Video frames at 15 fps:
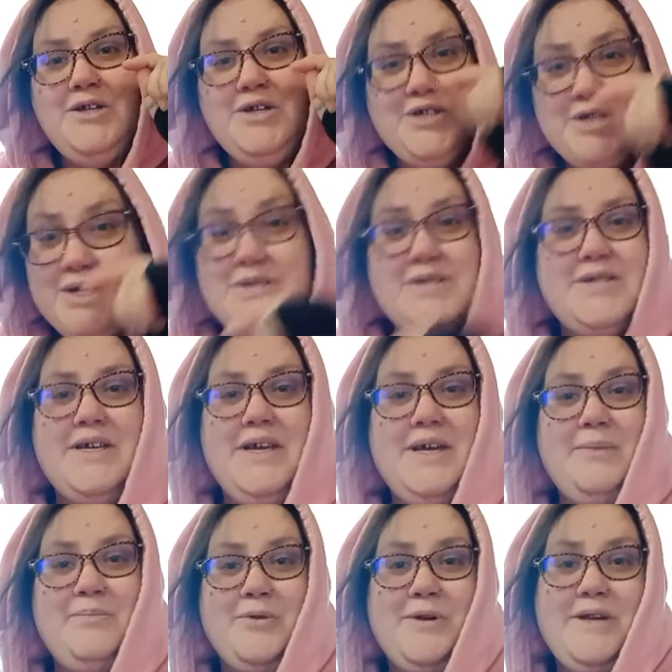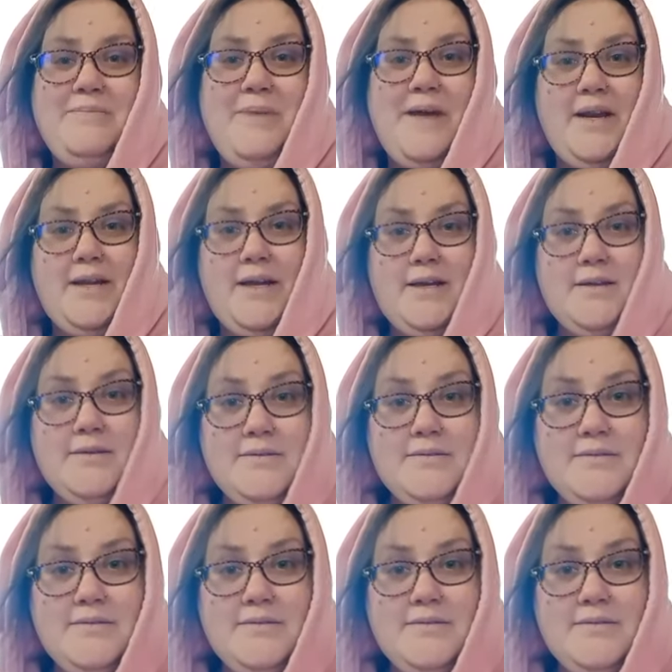just to get a pretty penny.